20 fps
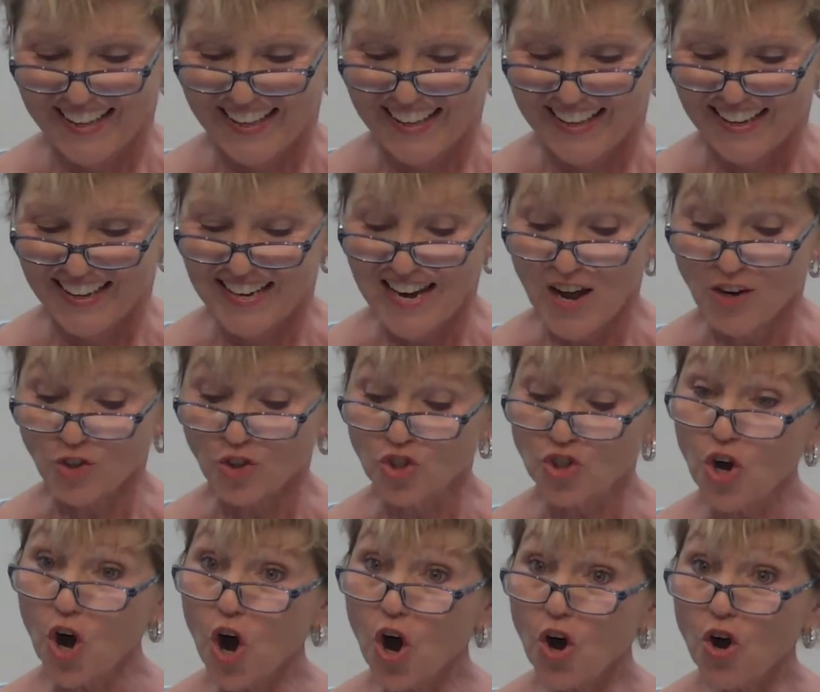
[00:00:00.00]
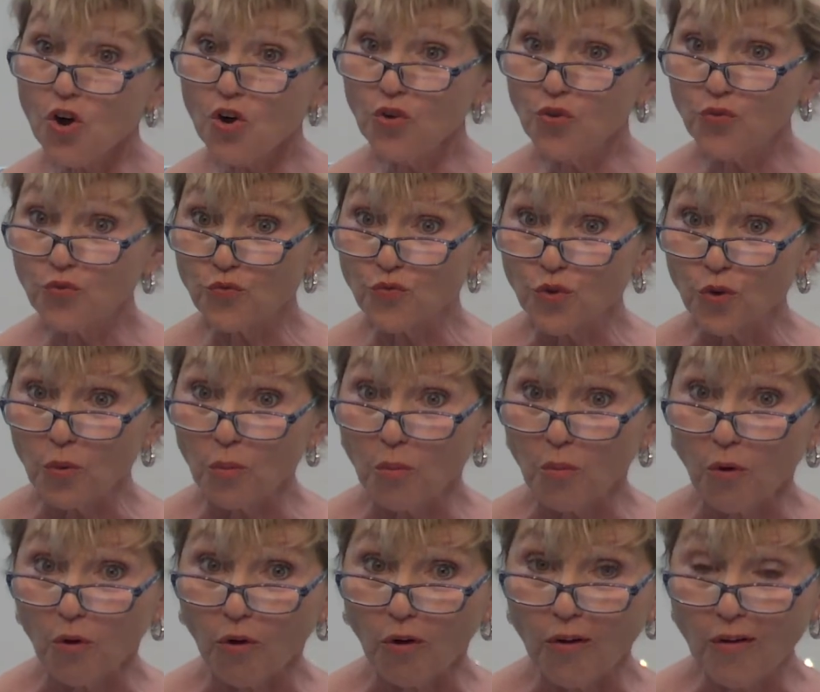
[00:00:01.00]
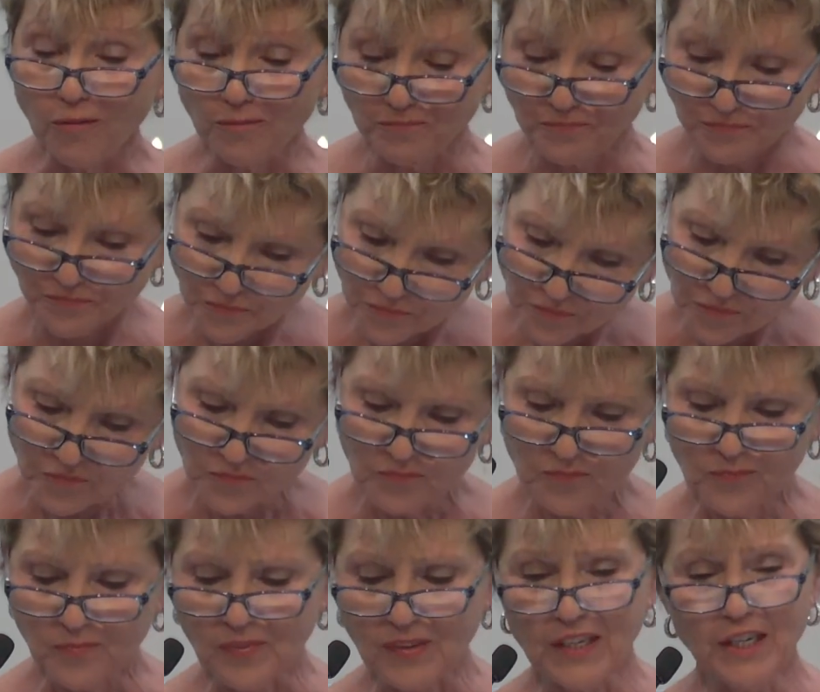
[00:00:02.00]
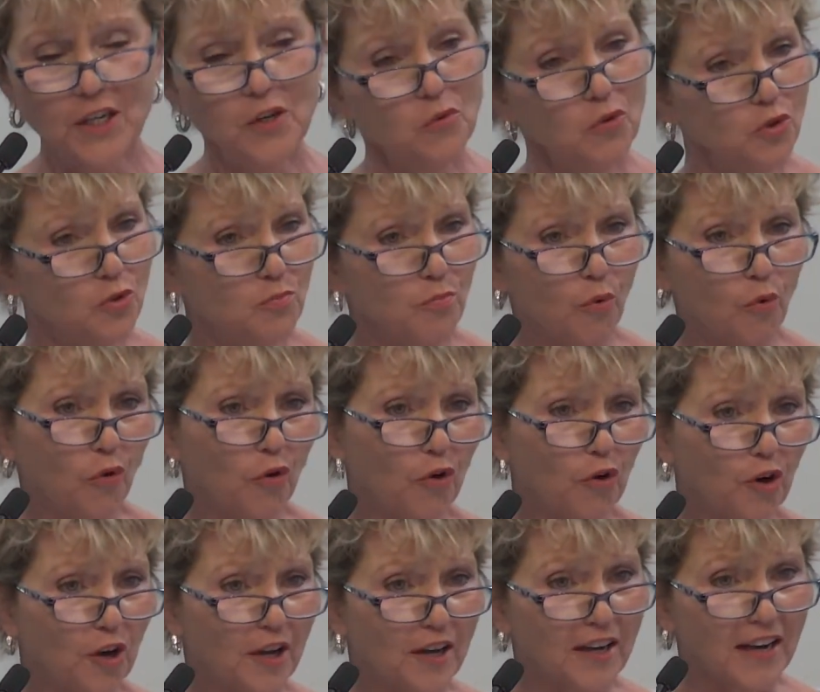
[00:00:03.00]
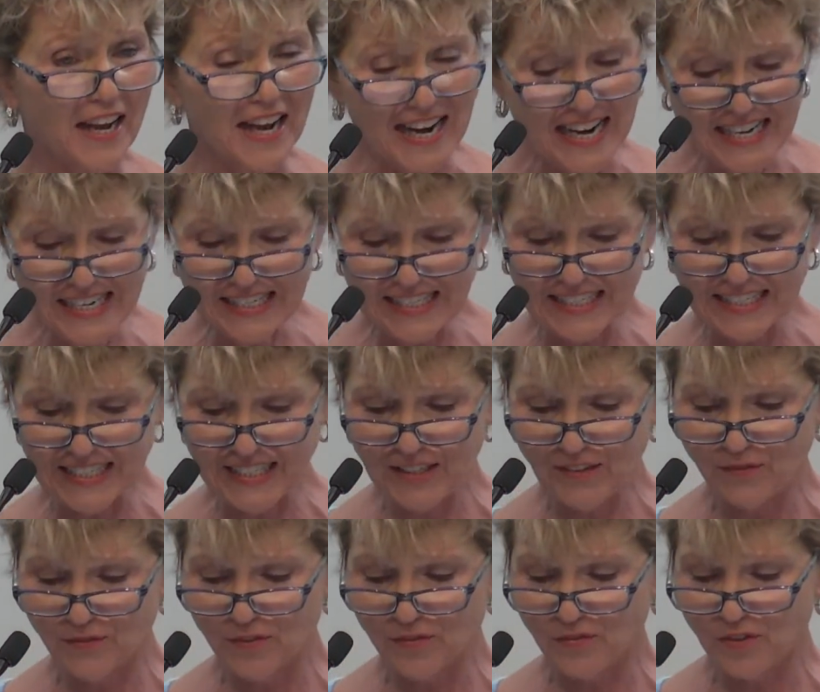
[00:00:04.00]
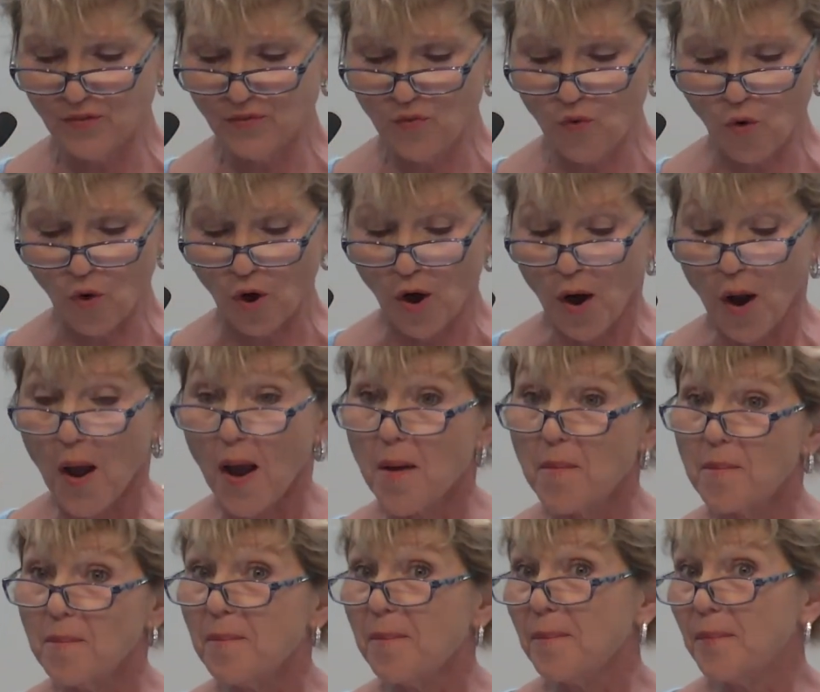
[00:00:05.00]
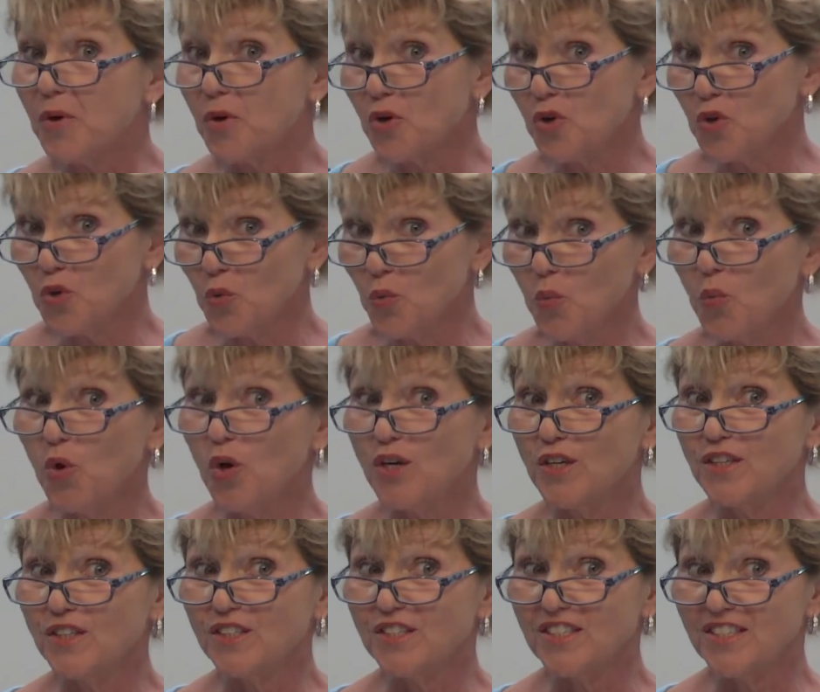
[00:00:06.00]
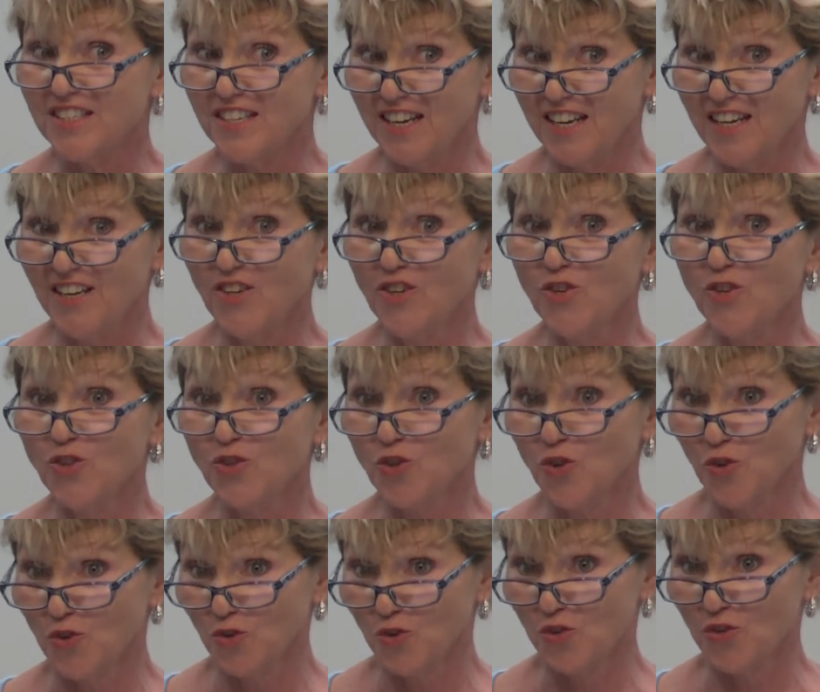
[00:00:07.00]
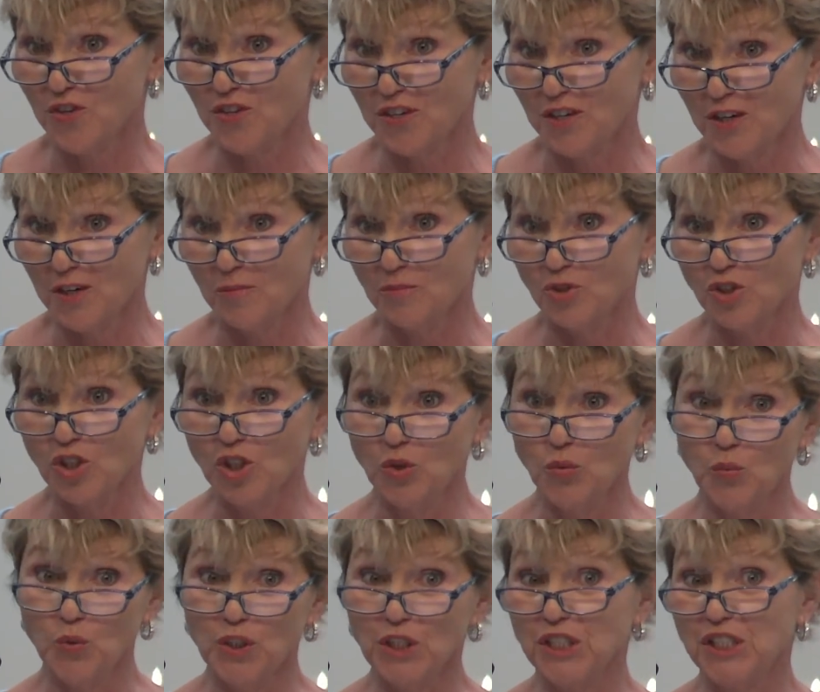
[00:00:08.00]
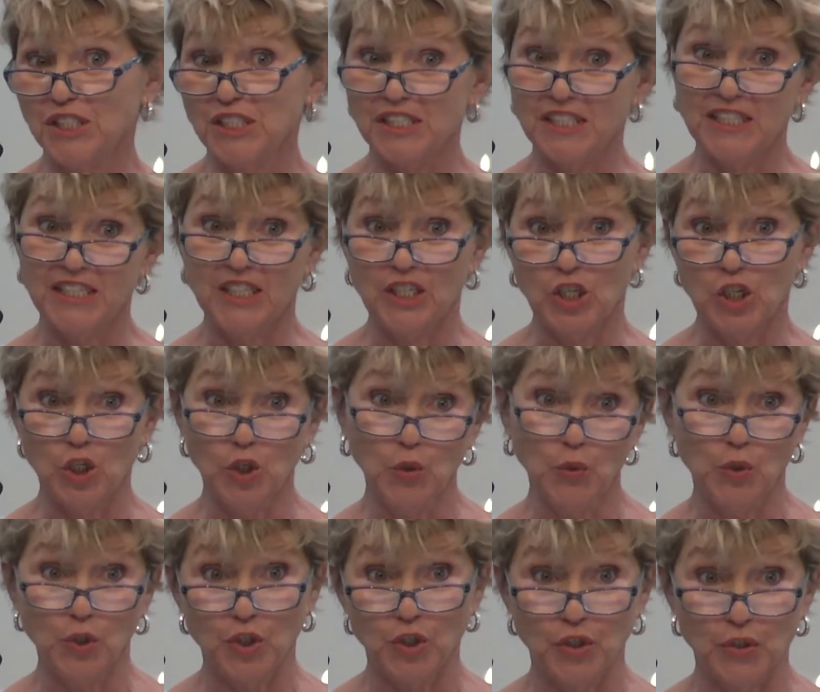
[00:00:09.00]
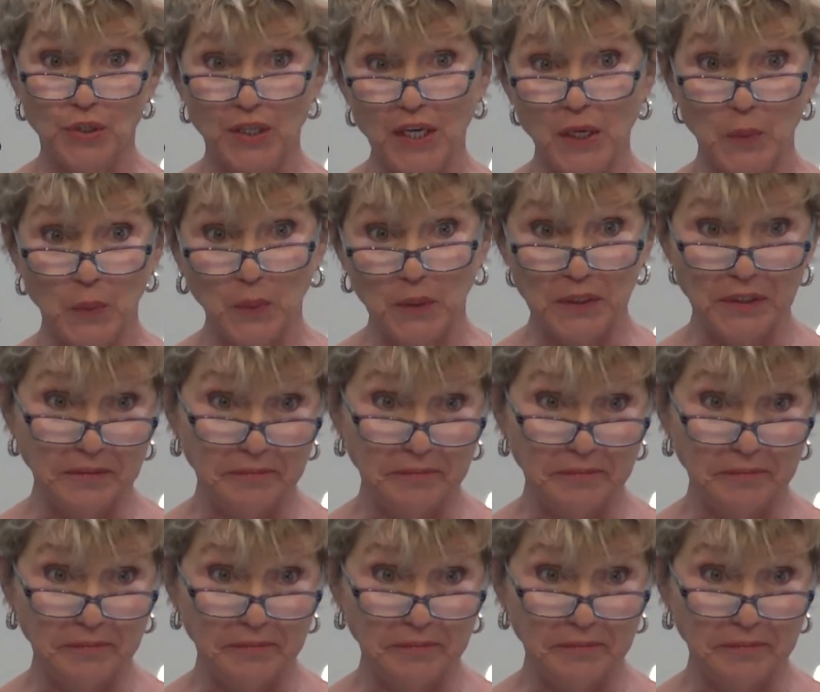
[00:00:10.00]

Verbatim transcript: Now, Charles Fillmore, he was born in 1854. Myrtle was 10 years older than him. She was a cougar, that one.